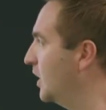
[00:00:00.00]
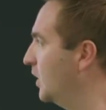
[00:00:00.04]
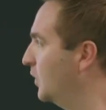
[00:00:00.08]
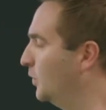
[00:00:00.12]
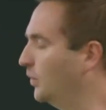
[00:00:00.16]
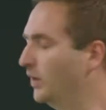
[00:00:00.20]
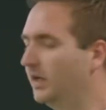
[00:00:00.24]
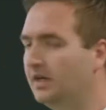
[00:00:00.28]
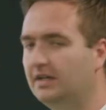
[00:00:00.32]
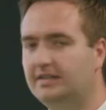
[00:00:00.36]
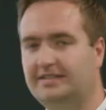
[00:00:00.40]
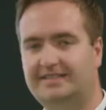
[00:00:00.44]

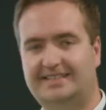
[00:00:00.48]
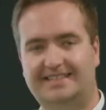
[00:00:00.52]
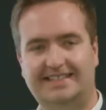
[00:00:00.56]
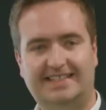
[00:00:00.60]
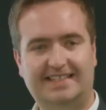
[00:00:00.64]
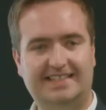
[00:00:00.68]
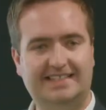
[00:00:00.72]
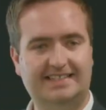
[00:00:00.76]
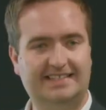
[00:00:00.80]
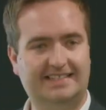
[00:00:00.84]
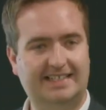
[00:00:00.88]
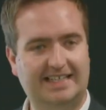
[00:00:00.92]
We are
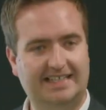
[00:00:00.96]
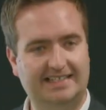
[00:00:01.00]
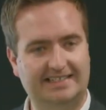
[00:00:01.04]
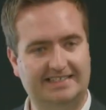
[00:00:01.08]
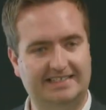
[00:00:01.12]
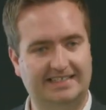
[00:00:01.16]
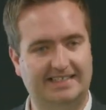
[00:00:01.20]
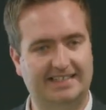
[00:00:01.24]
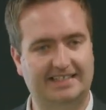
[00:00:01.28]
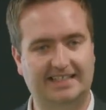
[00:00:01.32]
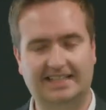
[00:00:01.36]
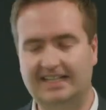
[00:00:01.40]
seeing
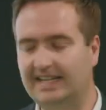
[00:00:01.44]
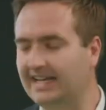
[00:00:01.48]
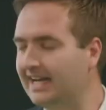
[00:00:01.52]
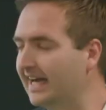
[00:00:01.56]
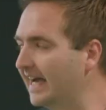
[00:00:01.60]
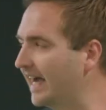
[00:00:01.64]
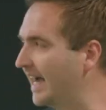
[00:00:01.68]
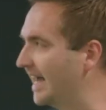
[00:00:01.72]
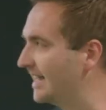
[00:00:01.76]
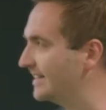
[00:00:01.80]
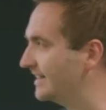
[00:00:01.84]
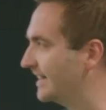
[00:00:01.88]
data
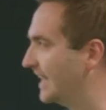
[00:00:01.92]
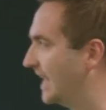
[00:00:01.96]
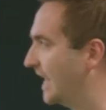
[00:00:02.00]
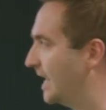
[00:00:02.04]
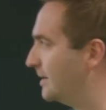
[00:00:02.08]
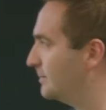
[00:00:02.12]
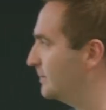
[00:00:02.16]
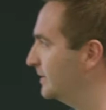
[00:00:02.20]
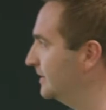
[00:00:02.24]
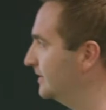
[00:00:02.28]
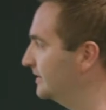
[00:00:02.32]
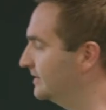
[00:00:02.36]
as it
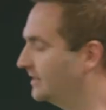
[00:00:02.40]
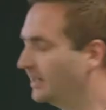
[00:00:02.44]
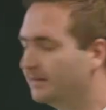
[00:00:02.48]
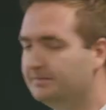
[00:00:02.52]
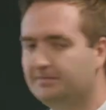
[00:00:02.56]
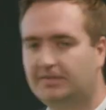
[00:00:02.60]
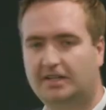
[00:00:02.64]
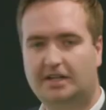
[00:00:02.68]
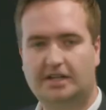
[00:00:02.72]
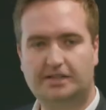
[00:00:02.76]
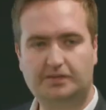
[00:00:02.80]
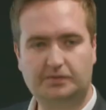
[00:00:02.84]
happens,
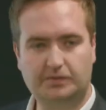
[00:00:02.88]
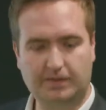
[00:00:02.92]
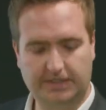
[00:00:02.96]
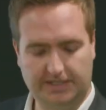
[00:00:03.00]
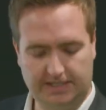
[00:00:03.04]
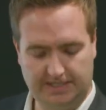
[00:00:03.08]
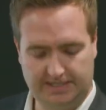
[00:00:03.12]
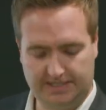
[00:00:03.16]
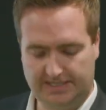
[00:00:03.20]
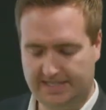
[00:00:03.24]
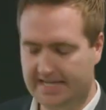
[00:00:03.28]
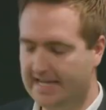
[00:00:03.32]
sometimes
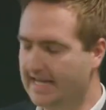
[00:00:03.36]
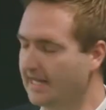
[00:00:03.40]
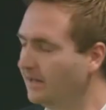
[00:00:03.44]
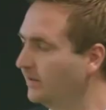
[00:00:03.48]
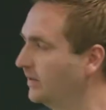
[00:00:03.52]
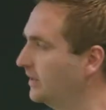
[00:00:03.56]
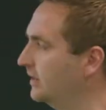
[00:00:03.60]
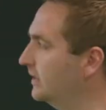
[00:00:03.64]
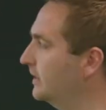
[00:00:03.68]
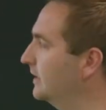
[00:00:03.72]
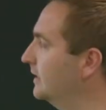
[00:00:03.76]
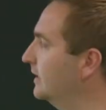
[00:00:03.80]
within the
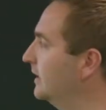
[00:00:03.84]
hour.